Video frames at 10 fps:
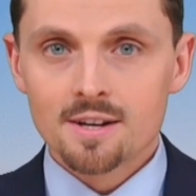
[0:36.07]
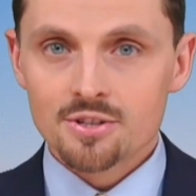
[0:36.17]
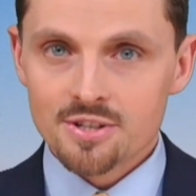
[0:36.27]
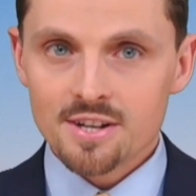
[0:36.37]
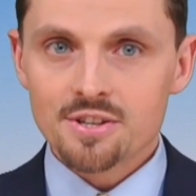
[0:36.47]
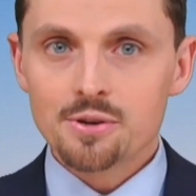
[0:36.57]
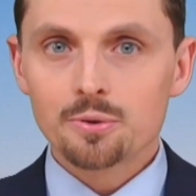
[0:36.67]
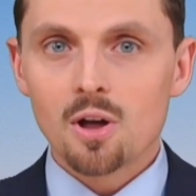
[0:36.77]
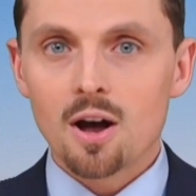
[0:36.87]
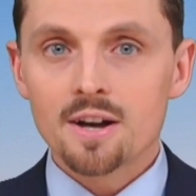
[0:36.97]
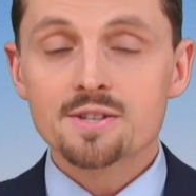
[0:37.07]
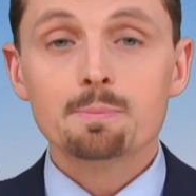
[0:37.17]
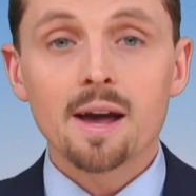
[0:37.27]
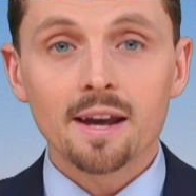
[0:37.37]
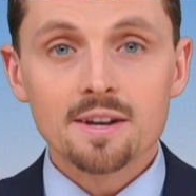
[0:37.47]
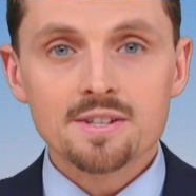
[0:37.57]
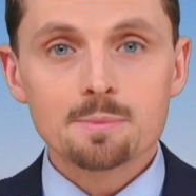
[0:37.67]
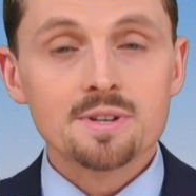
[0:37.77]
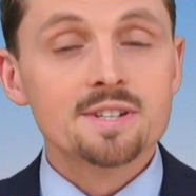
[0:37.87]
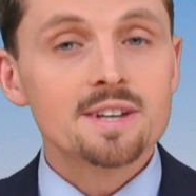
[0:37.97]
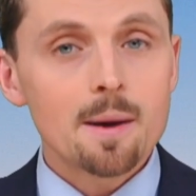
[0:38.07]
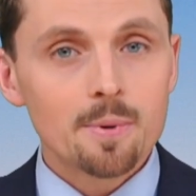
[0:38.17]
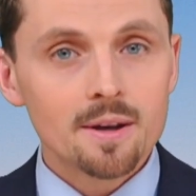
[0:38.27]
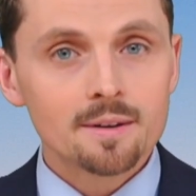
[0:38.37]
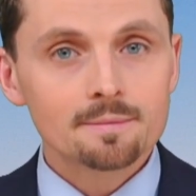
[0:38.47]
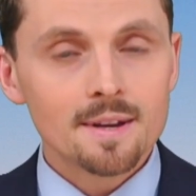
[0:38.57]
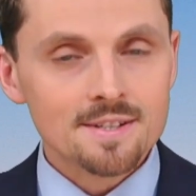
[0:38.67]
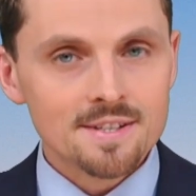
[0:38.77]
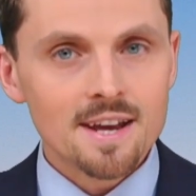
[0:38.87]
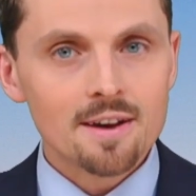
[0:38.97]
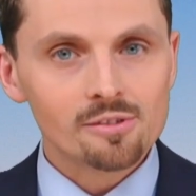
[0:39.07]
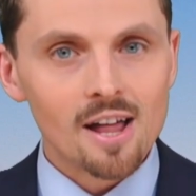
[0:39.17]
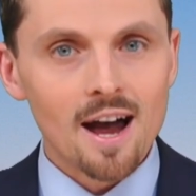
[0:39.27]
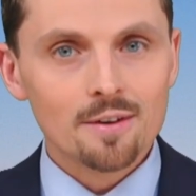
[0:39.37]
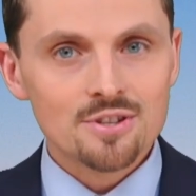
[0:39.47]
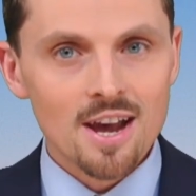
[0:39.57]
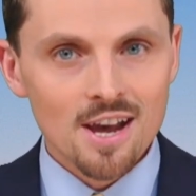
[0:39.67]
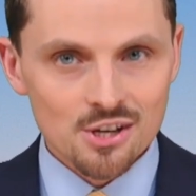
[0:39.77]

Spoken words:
She says the new law is a mechanism to step in and save lives.